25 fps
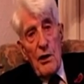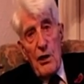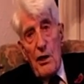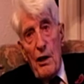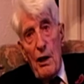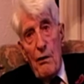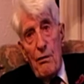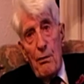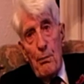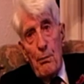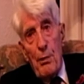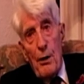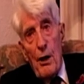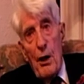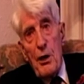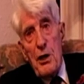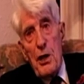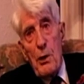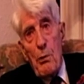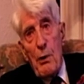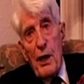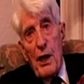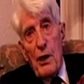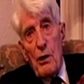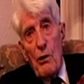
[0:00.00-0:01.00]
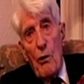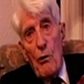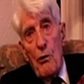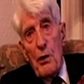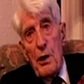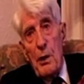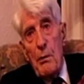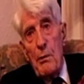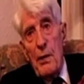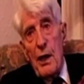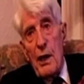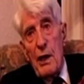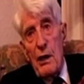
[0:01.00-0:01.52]
Snuff Price, we
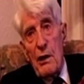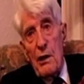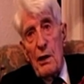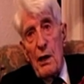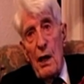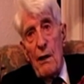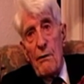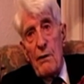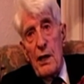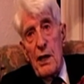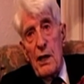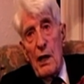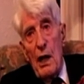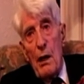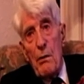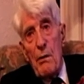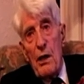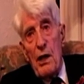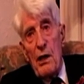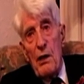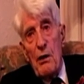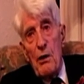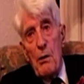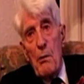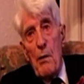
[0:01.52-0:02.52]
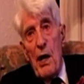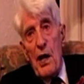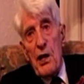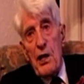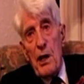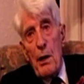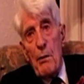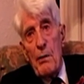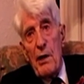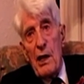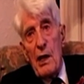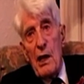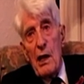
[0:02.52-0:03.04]
called him, because every time you
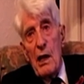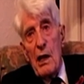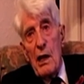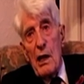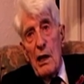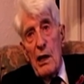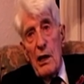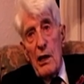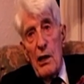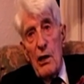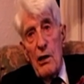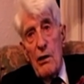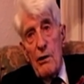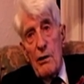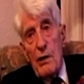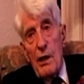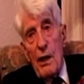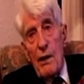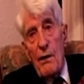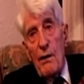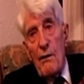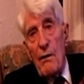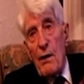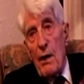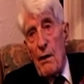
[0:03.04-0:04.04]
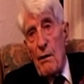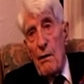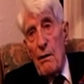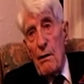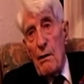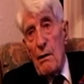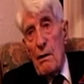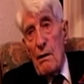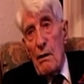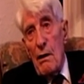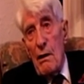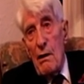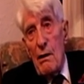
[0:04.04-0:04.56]
met him, he used to give
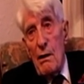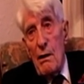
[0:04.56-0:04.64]
a